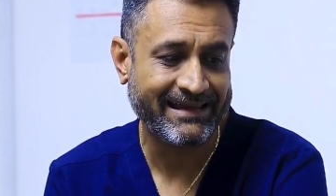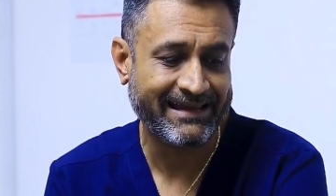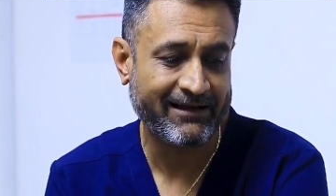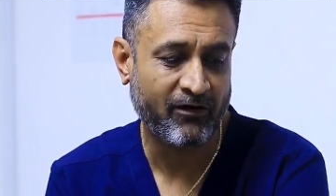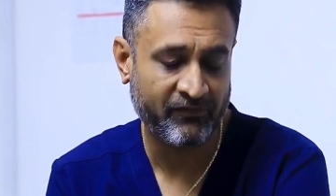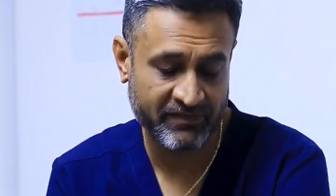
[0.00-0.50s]

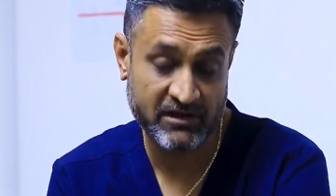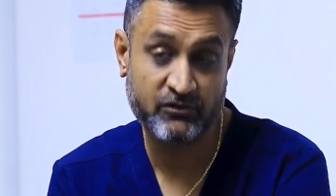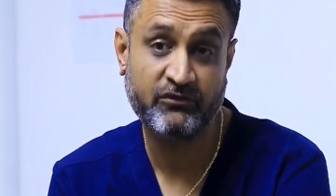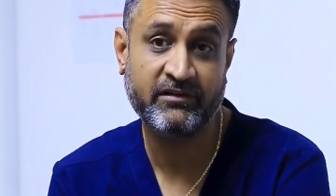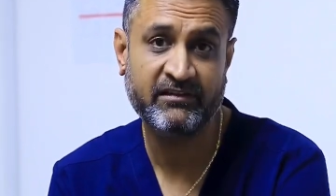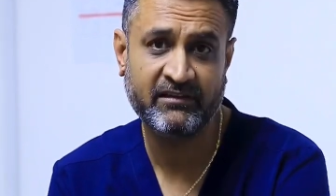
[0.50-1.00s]
of the
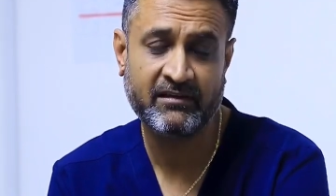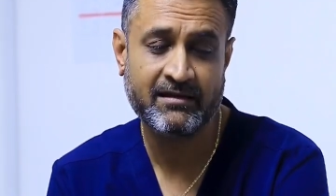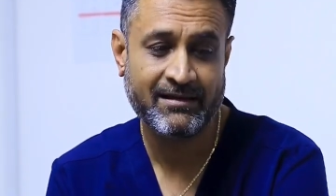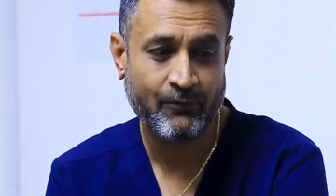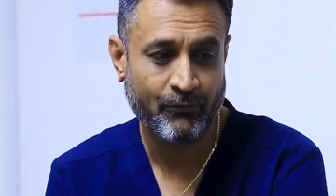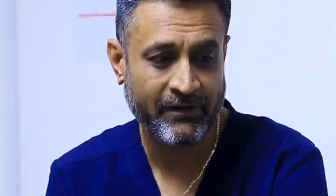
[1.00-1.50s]
uterus,
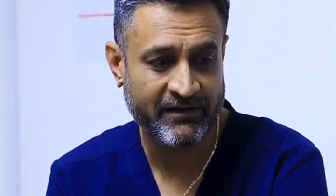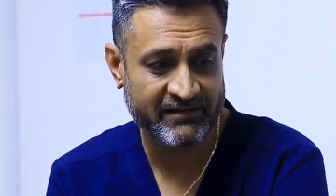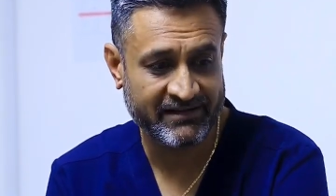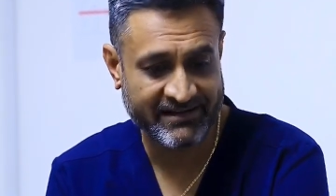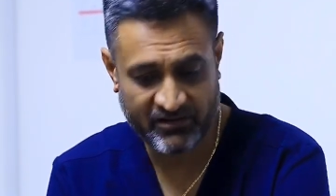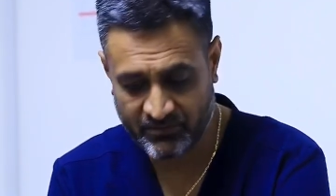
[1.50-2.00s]
whereas
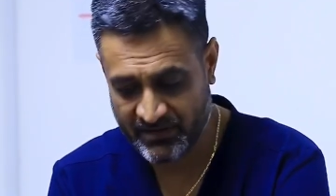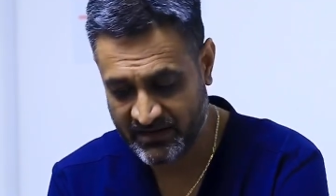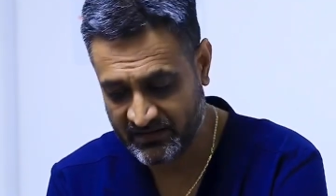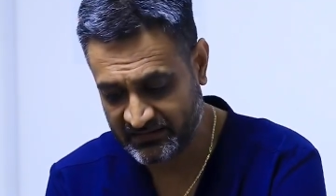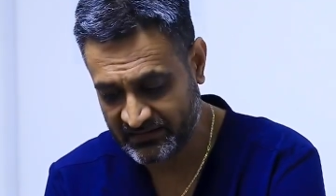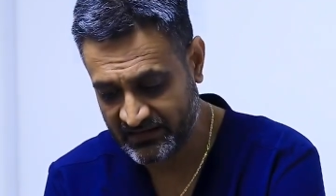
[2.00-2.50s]

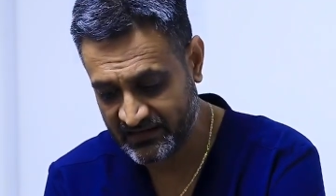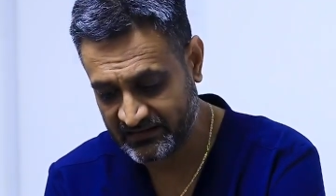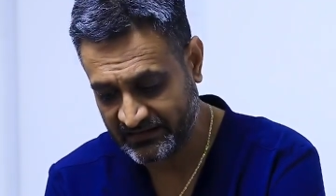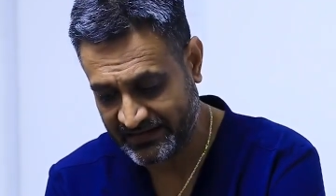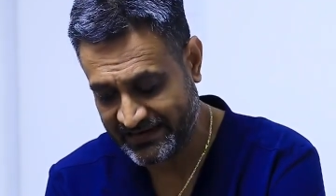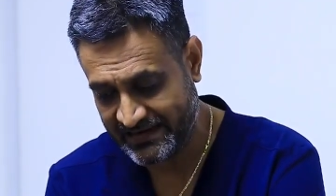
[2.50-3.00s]

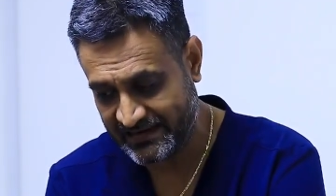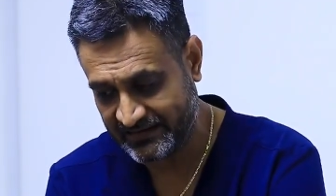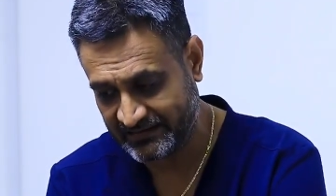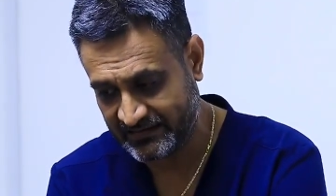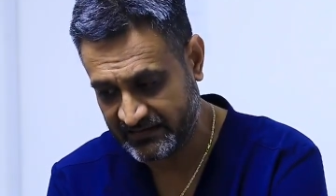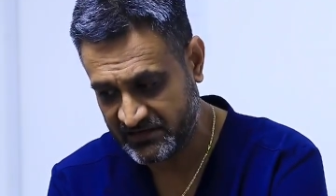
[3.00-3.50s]
adenomyosis is